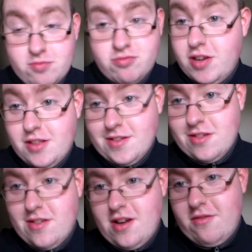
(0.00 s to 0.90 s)
Pretty nice
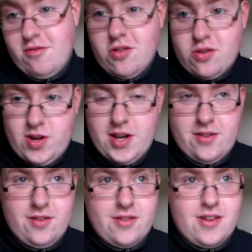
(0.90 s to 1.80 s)
to start, it looks
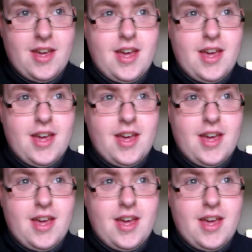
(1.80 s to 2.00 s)
quite good.